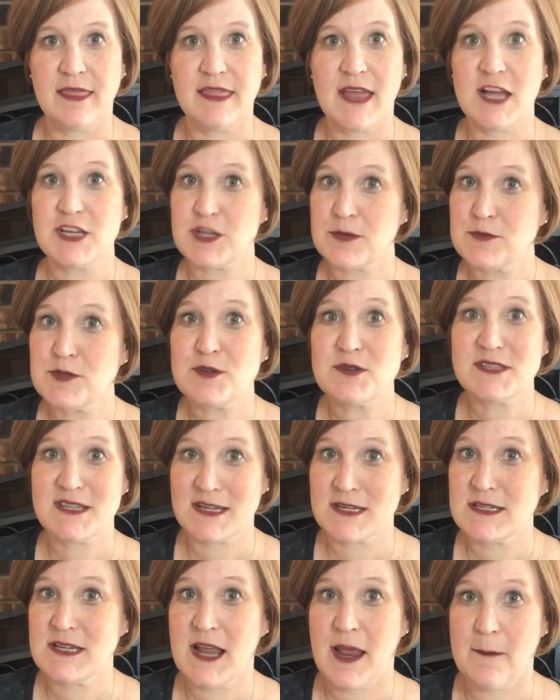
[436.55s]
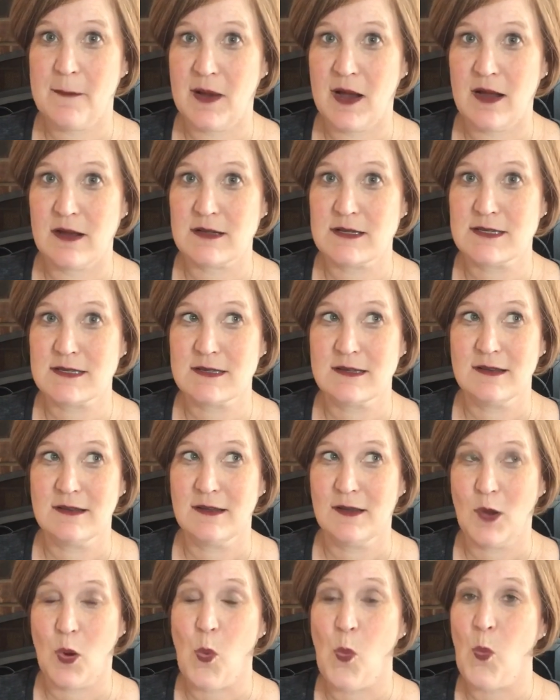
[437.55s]
That jumpsuit, $68.
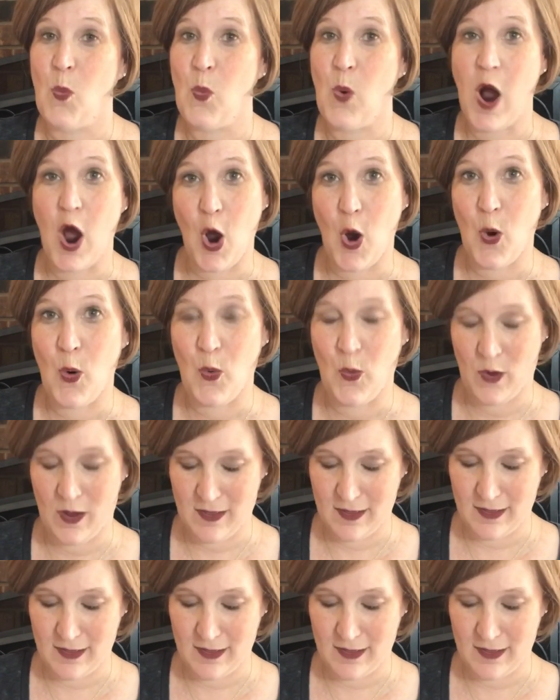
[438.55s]
Whoa.